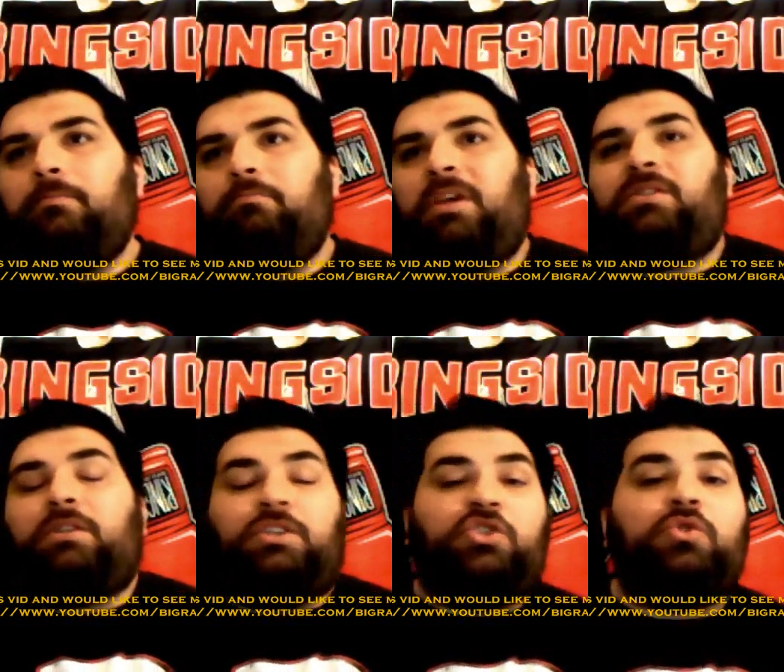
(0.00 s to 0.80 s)

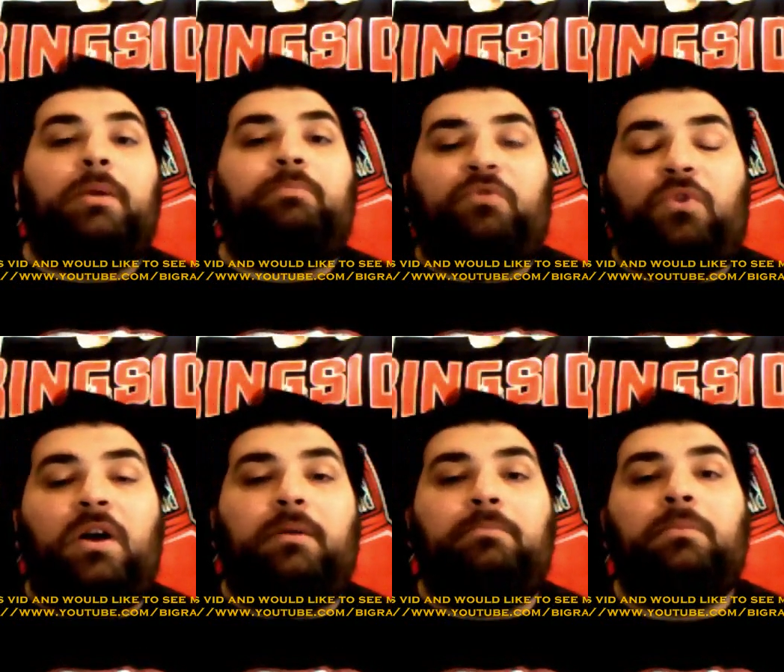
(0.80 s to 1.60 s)
basically stripped
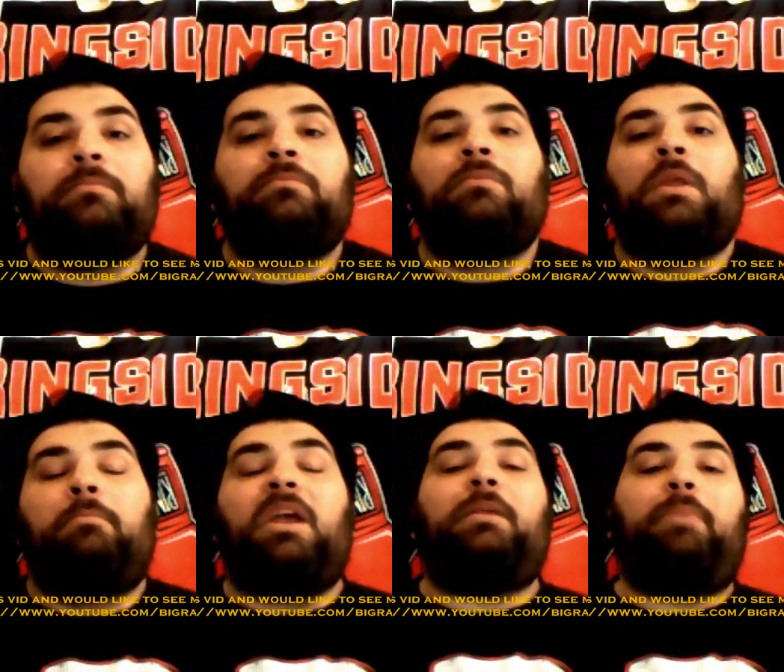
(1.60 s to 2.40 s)
from
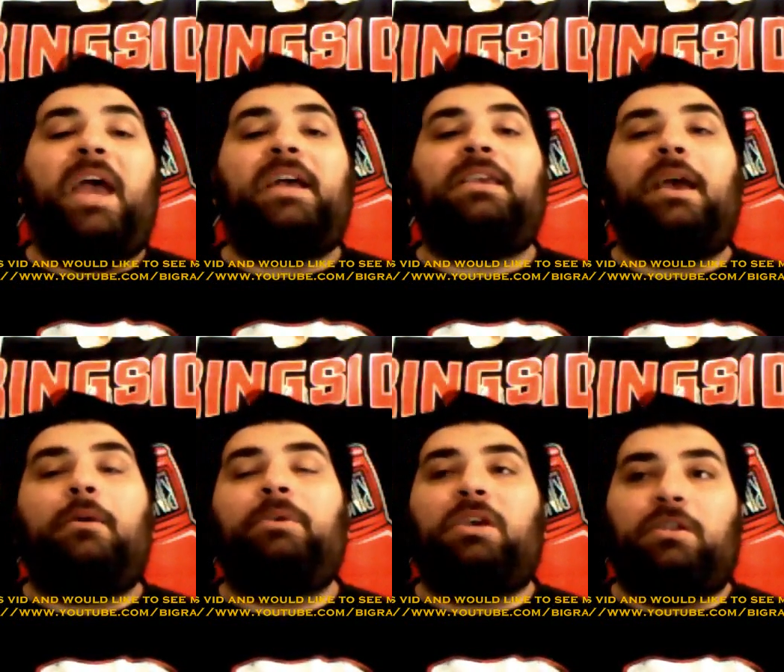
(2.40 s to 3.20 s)
Manny
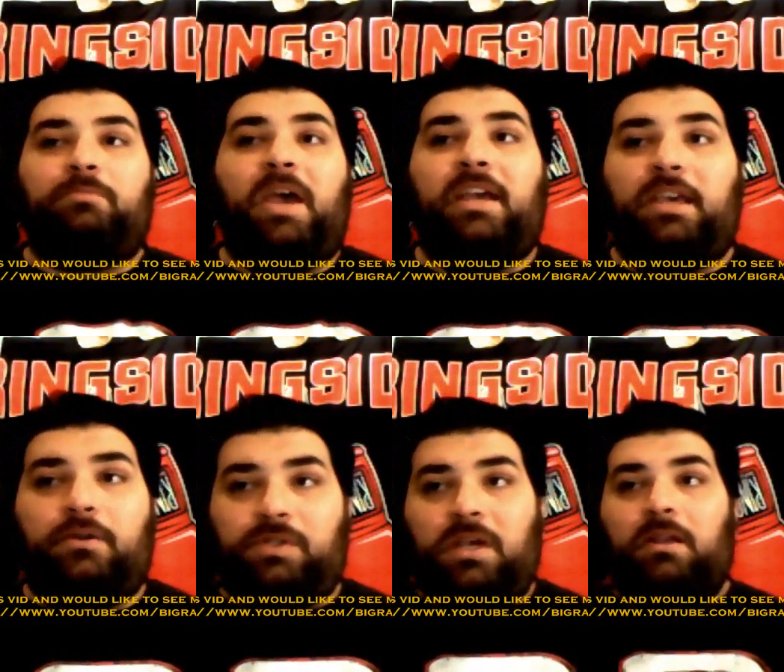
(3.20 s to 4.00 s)
Pacquiao because
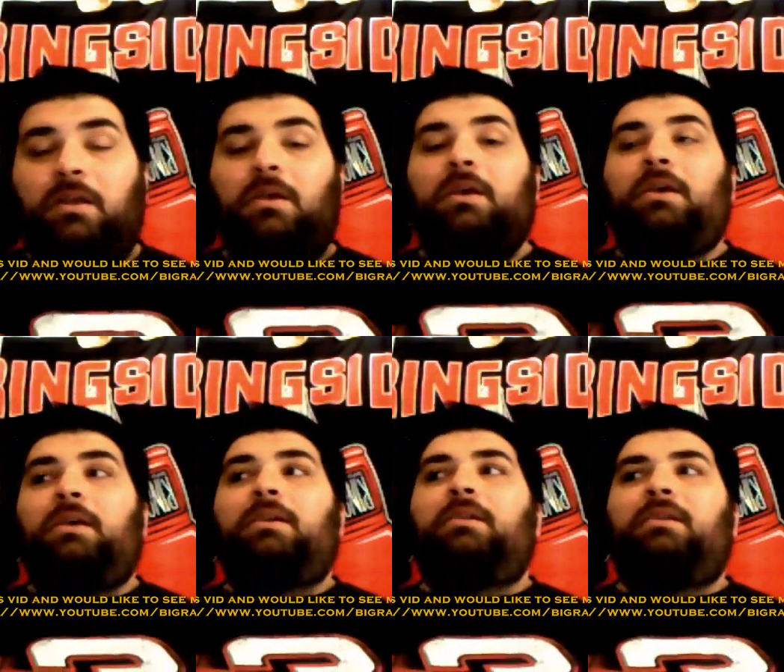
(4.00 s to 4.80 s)
Pacquiao said,
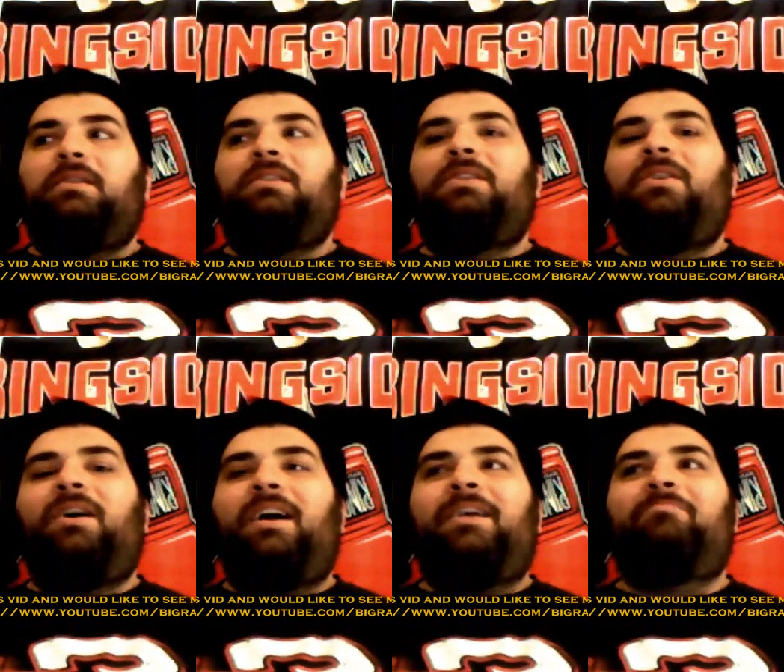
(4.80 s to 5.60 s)
you know how
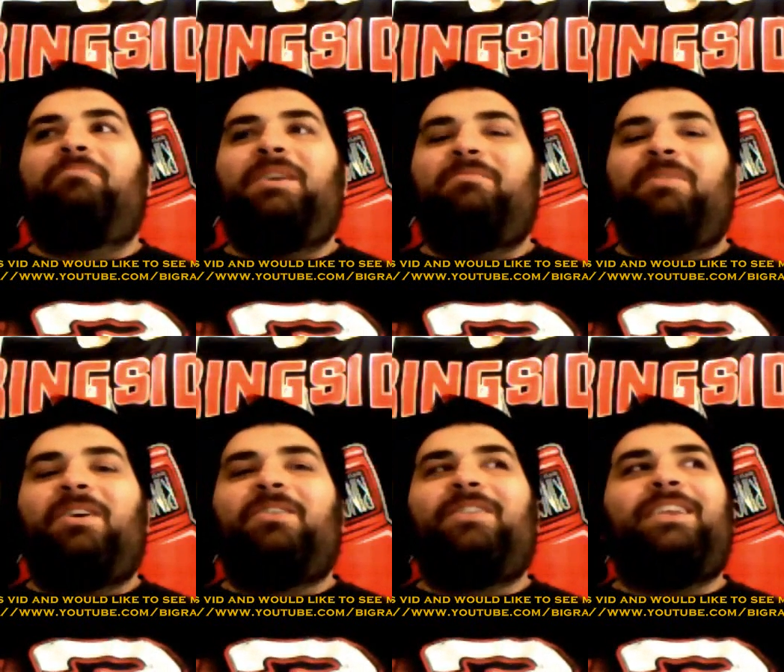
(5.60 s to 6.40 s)
I beat
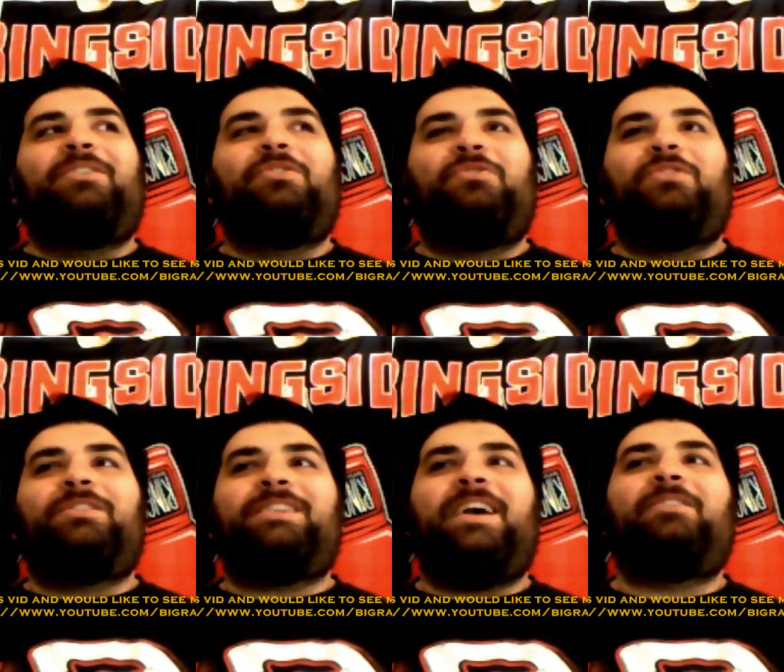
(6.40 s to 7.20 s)
Margarito for
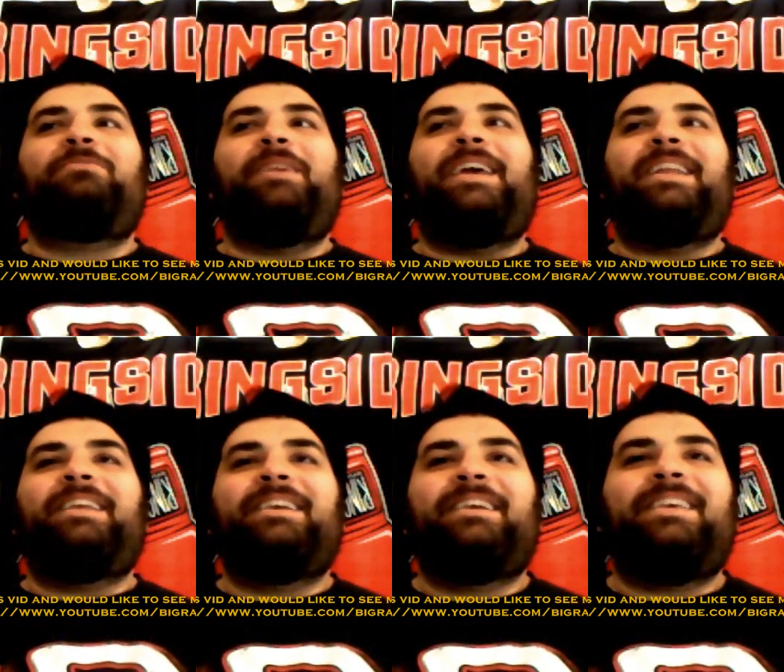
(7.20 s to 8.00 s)
the title, man?
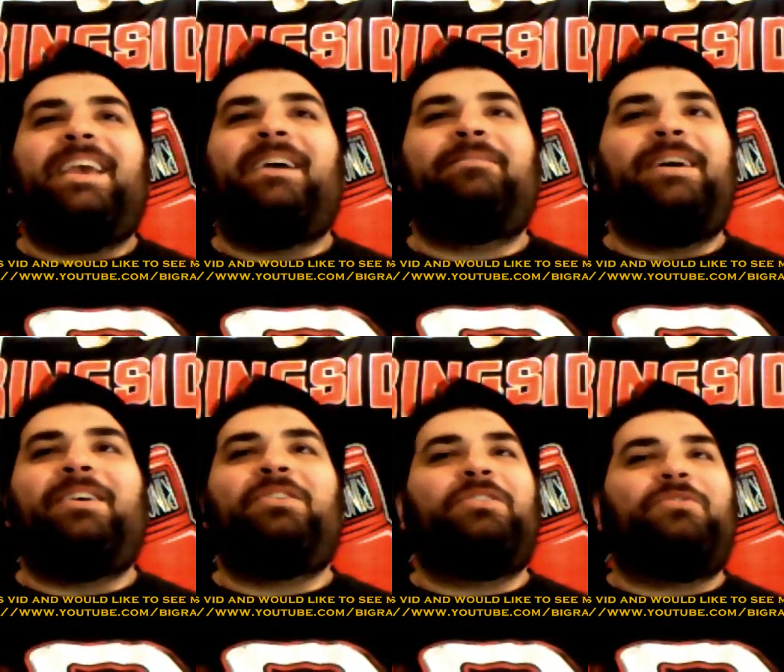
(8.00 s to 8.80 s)
Yeah, I'm not
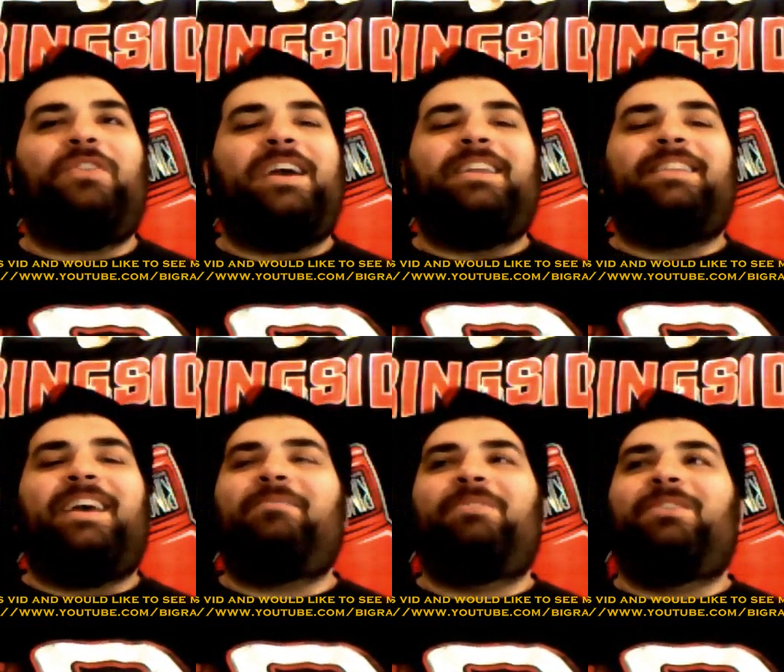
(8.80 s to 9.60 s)
going to fight at
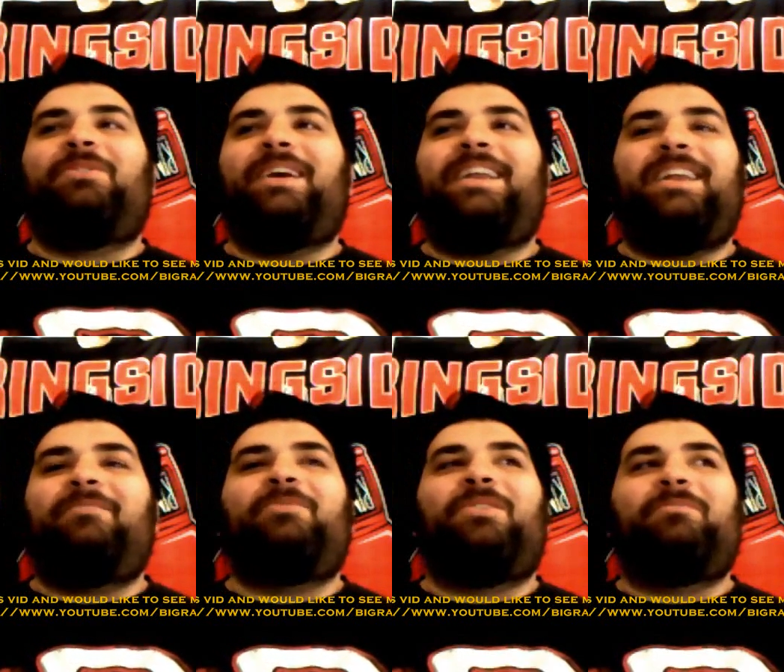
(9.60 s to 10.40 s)
light middleweight
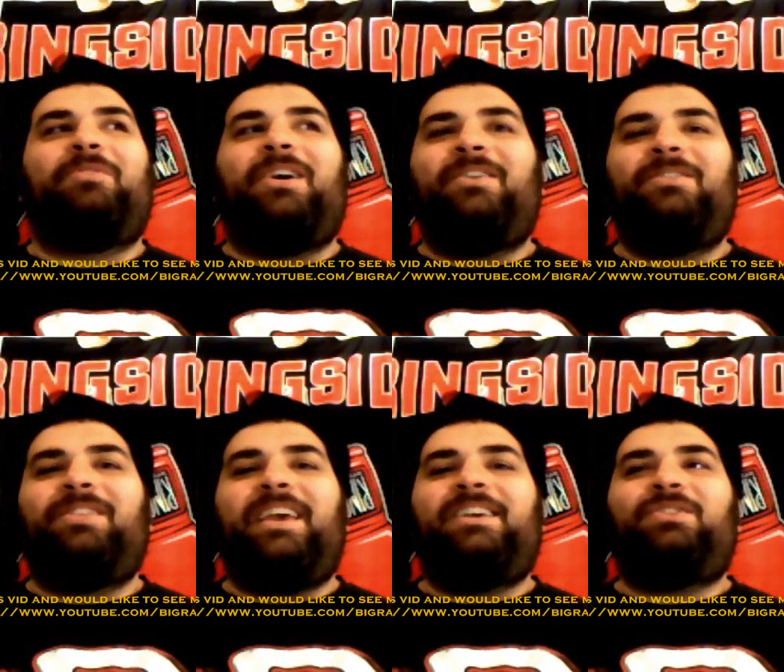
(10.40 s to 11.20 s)
anymore, bro.
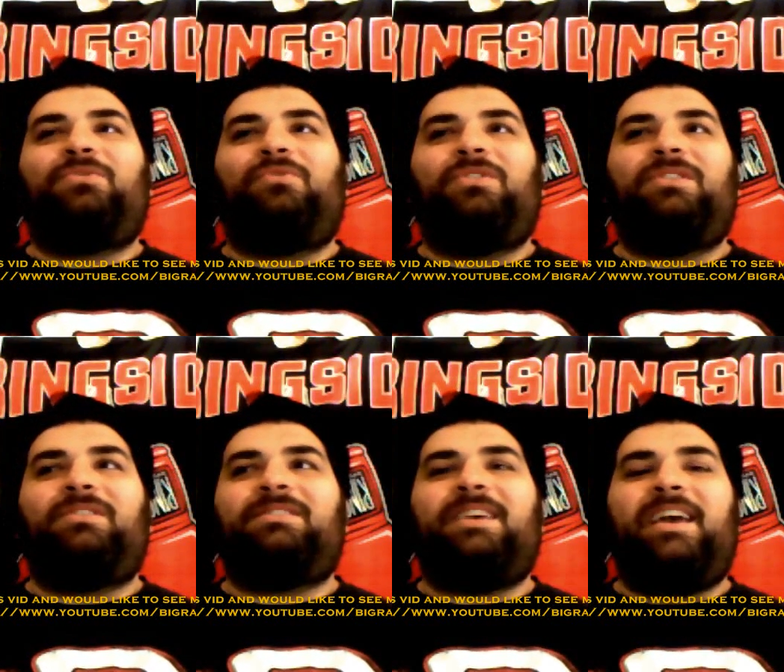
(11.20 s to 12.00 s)
Thanks for the
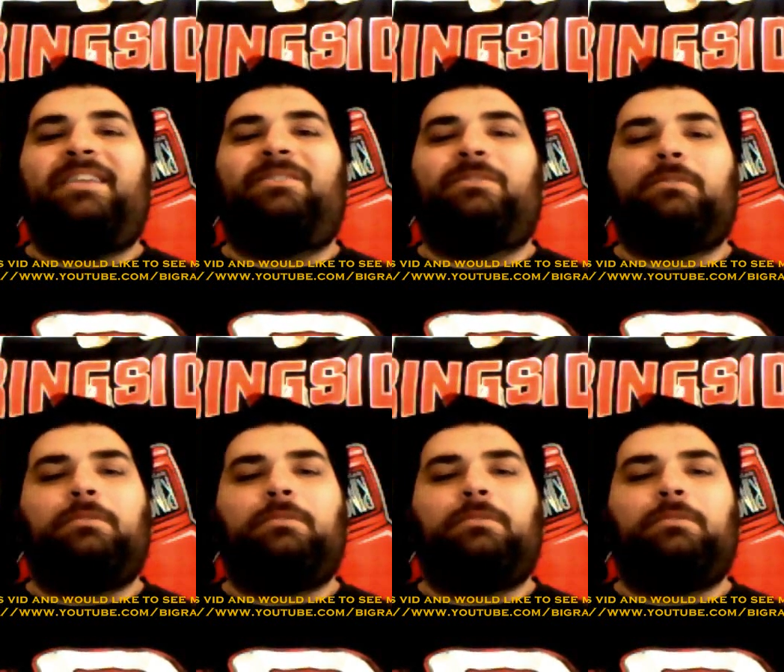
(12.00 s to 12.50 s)
title.